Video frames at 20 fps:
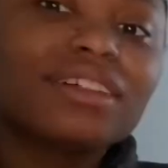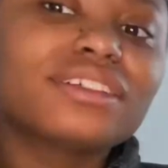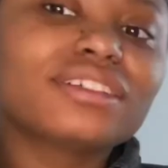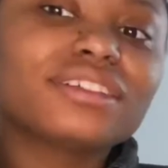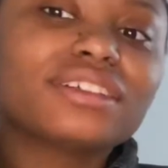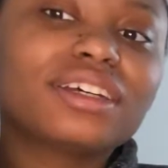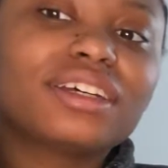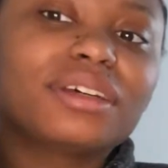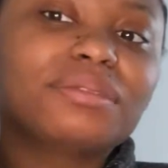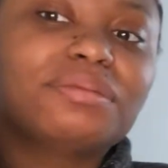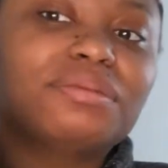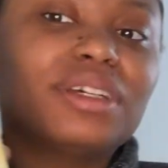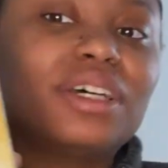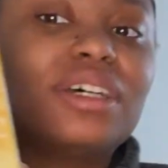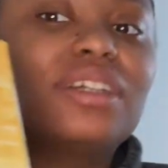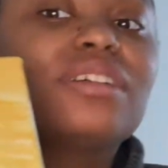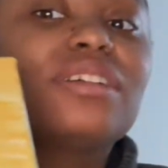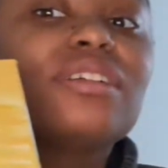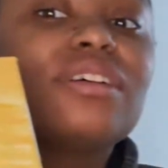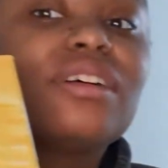I'm
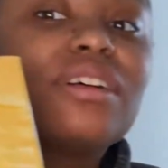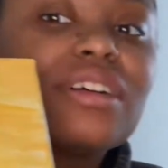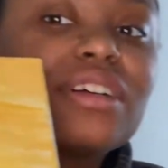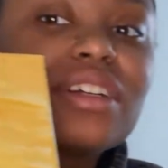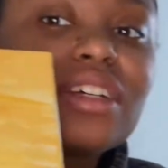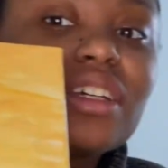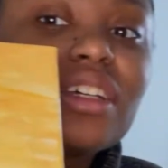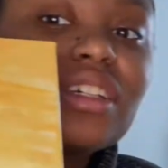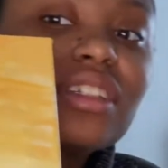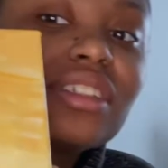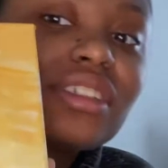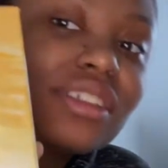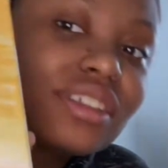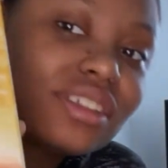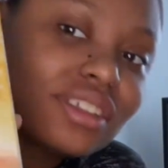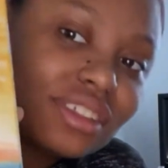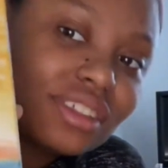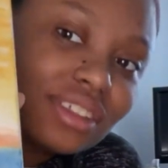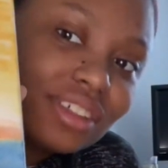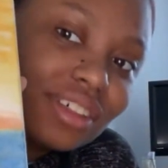not an
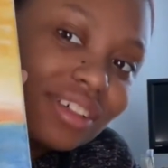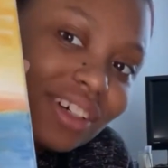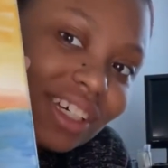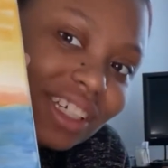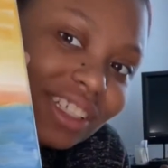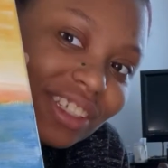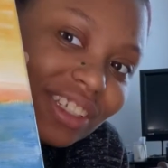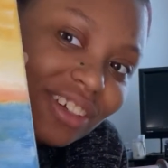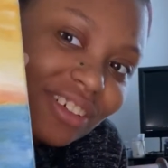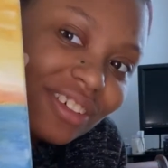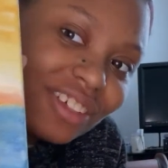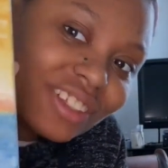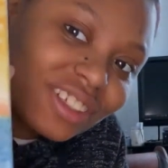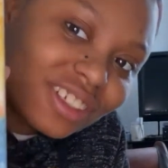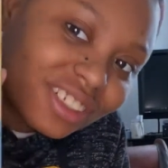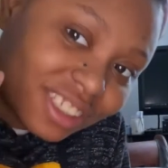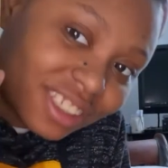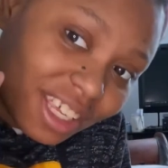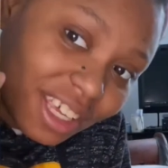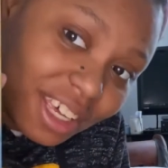artist, so I know it
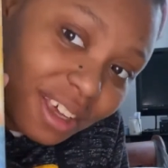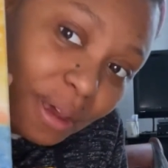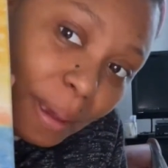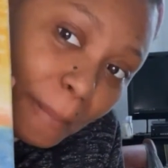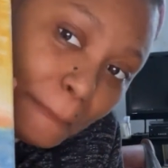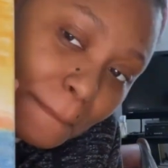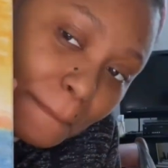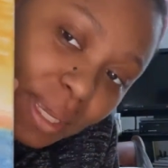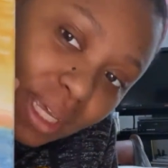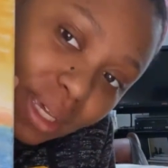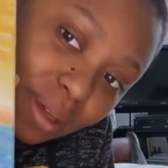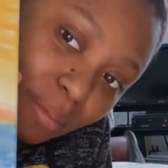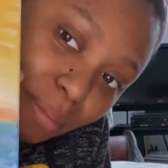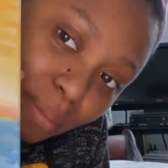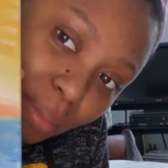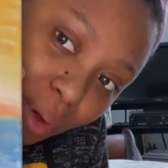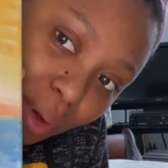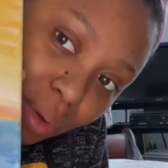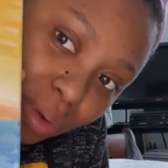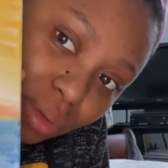looks like a big
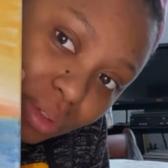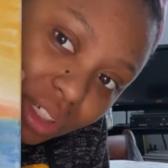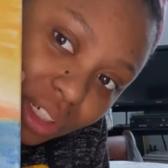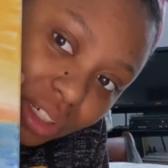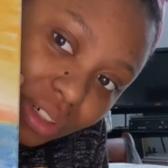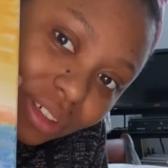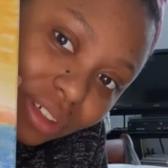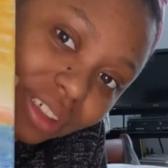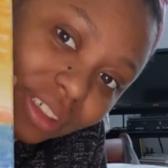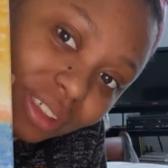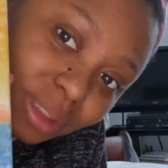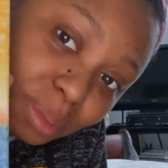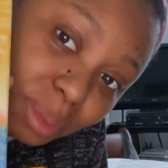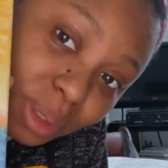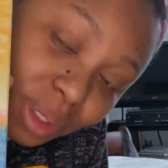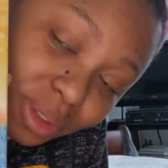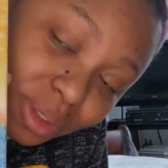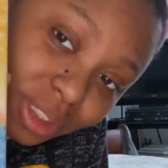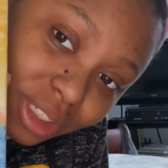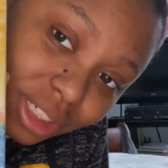bulge or
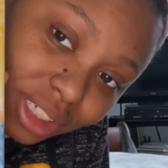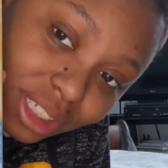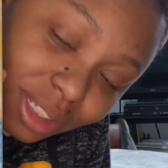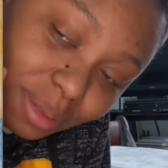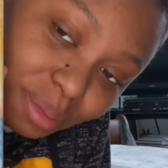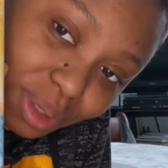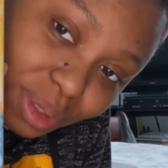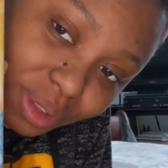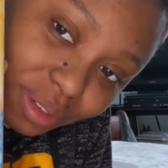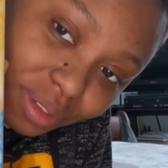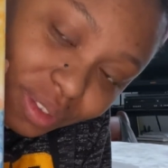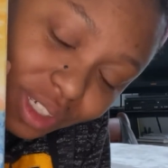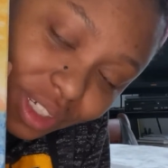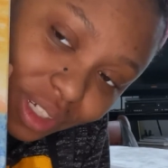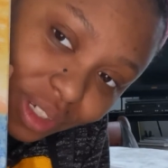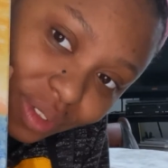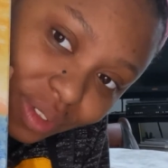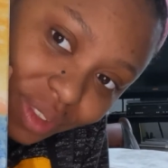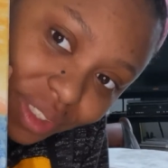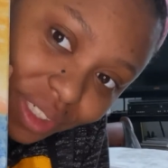explosion in the middle of the
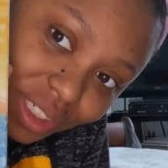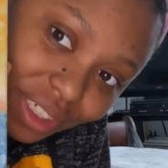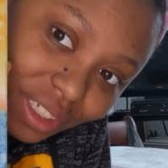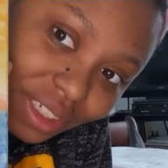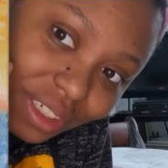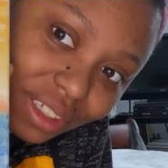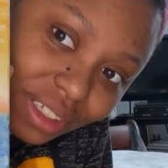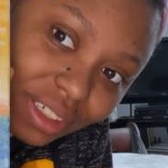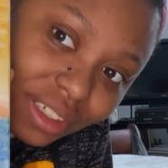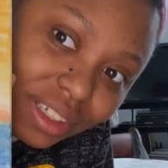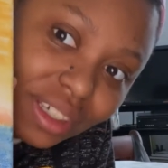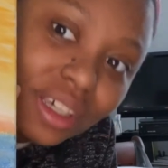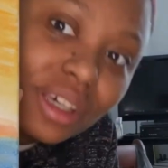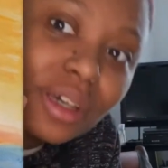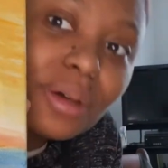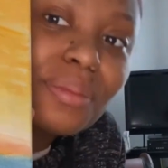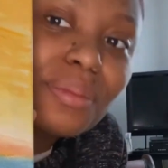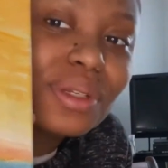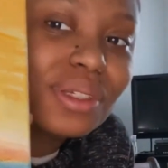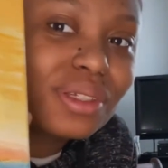ocean,
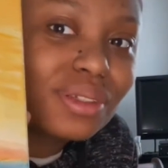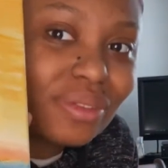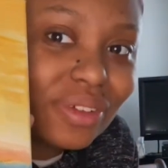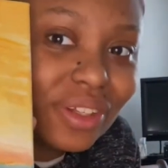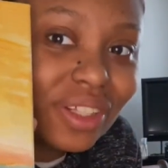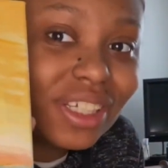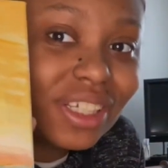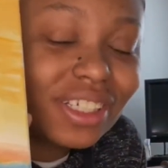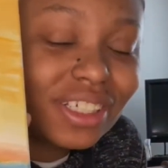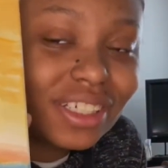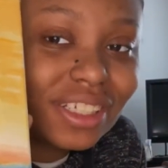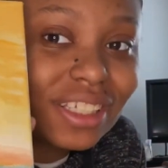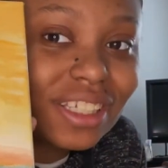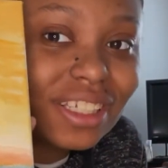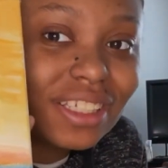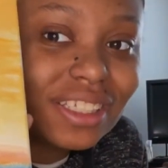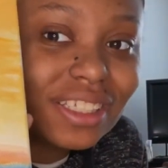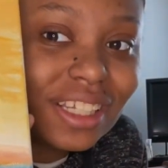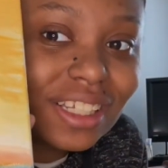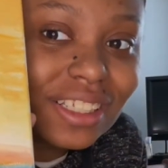but it's really just the
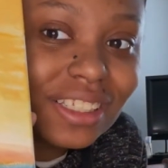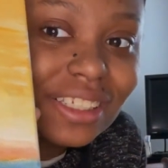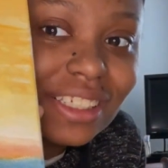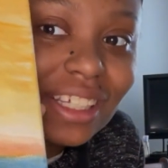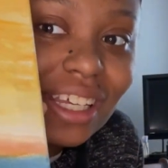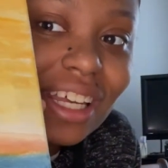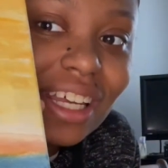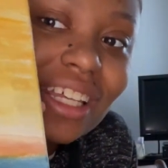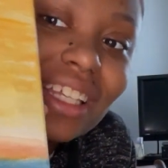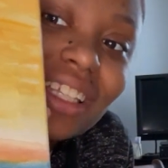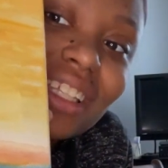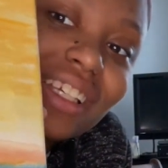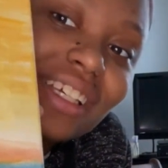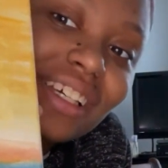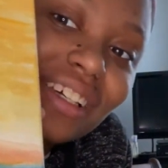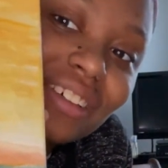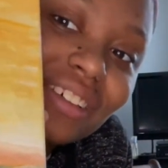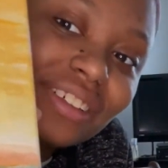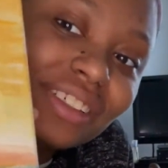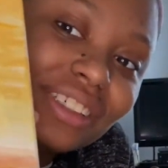sunset and the
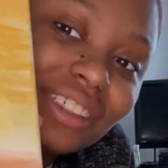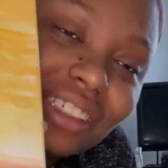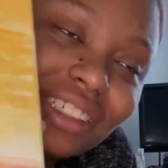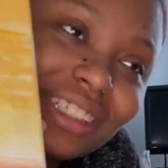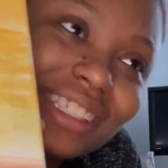ocean.